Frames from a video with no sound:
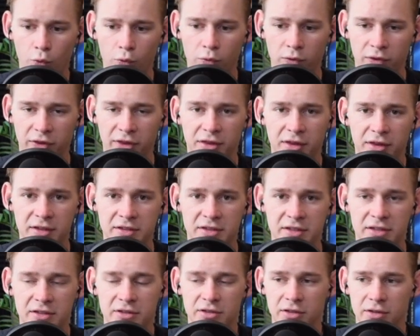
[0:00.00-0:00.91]

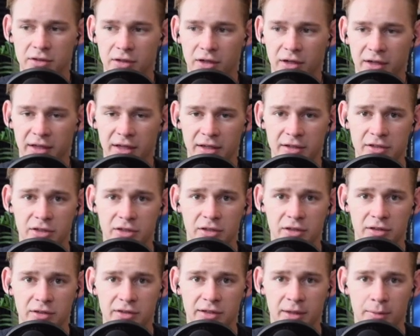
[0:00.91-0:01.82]
this is again
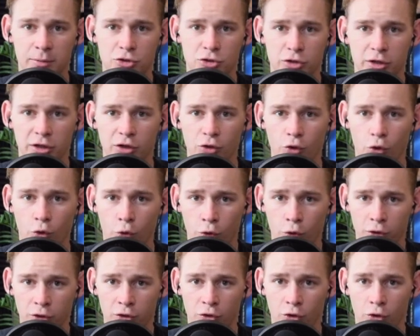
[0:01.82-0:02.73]
to demonstrate
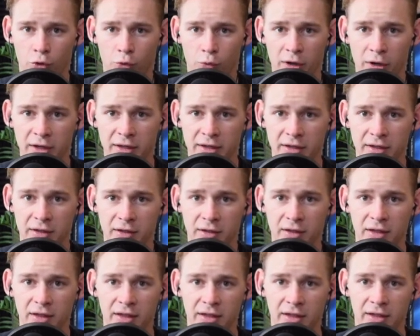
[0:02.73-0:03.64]
ordinal
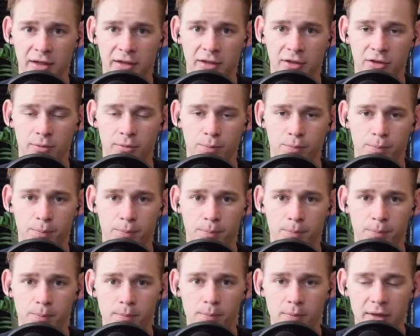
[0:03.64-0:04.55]
ranking in
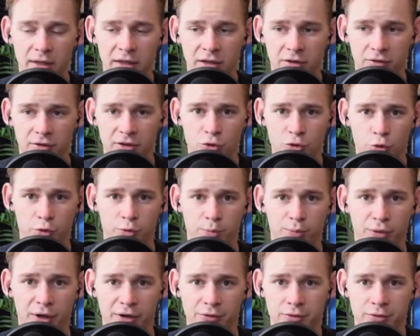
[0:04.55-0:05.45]
individual's
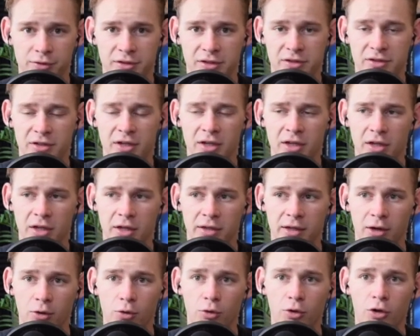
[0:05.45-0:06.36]
preferences.
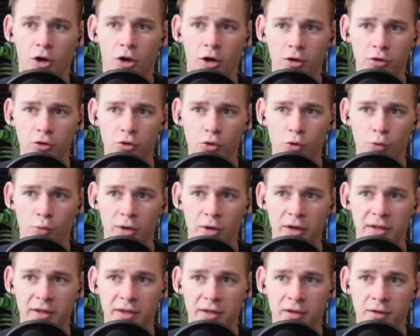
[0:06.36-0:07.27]
Now, cardinal
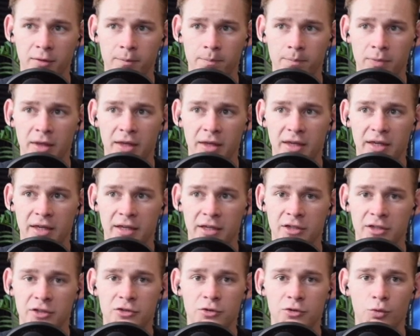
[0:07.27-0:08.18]
ranking
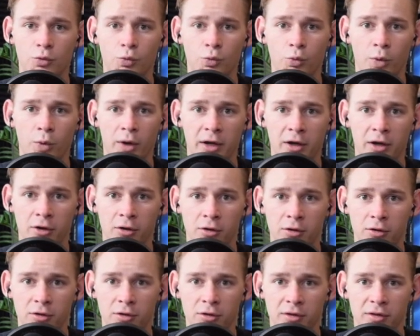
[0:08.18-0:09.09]
is
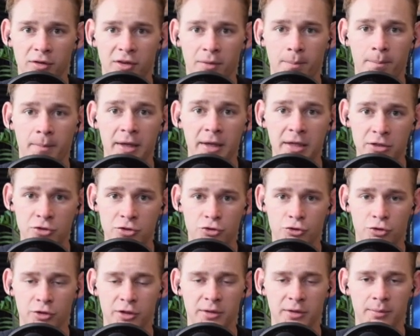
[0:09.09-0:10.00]
where the
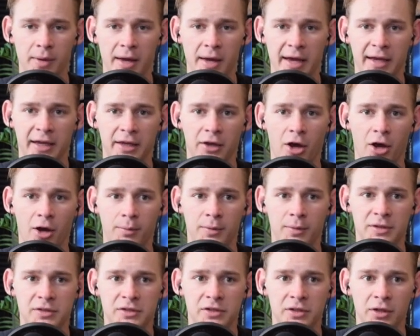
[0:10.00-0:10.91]
mainstream
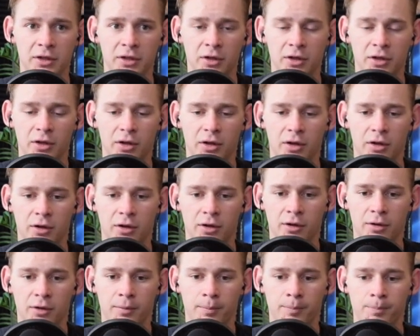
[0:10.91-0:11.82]
economics
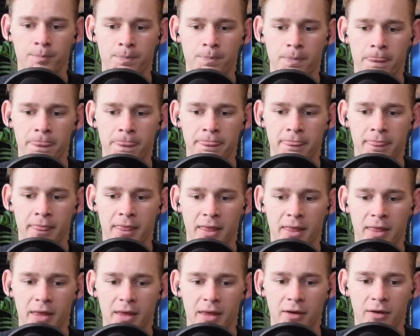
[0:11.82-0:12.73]
um,
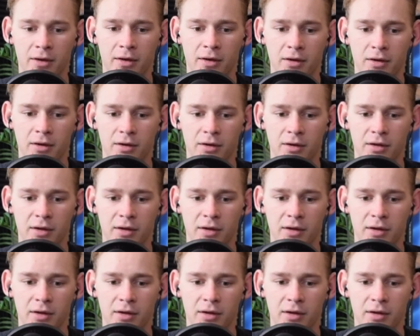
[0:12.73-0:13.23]
uh,